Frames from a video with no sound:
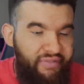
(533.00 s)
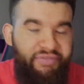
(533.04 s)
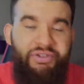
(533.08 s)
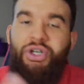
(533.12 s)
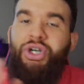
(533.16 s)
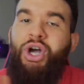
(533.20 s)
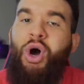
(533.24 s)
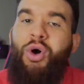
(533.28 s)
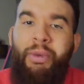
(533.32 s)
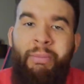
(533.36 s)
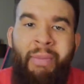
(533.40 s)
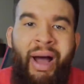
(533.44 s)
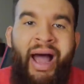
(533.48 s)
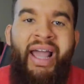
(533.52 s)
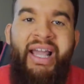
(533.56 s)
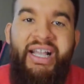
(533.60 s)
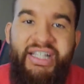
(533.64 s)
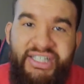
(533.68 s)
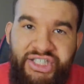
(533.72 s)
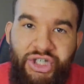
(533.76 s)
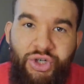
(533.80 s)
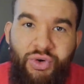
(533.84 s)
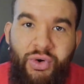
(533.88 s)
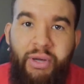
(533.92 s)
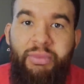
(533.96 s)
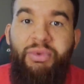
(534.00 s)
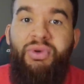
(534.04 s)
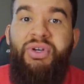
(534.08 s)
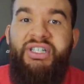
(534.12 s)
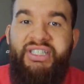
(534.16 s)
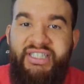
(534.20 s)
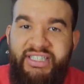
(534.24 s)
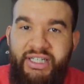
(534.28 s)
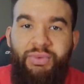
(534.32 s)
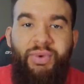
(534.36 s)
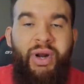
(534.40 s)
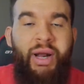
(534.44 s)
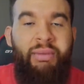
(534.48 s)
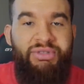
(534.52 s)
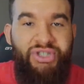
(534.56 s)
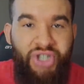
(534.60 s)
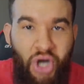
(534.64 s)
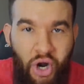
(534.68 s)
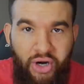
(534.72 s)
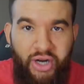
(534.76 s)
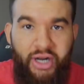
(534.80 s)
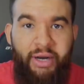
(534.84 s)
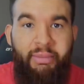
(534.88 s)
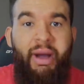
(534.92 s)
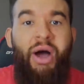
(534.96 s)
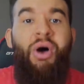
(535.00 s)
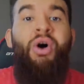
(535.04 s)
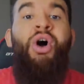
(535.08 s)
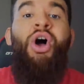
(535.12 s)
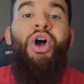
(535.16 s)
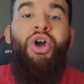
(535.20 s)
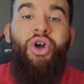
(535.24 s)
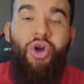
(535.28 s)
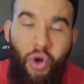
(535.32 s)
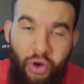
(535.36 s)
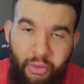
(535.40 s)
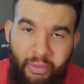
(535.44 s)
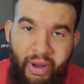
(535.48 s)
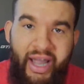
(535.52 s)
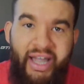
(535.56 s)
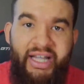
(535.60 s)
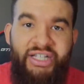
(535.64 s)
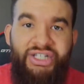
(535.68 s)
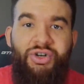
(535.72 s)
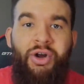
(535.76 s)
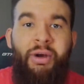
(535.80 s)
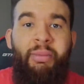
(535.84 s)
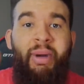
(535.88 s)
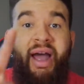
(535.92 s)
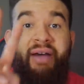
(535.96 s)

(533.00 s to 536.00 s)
If you go to my Instagram, you can see what I'm talking about. Go to my Instagram.